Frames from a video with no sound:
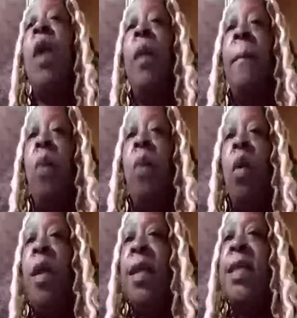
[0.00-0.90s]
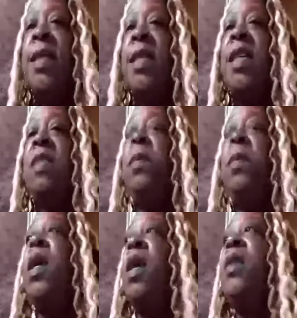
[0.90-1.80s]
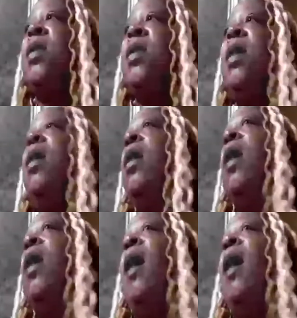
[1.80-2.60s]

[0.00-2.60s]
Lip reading: important this is, because a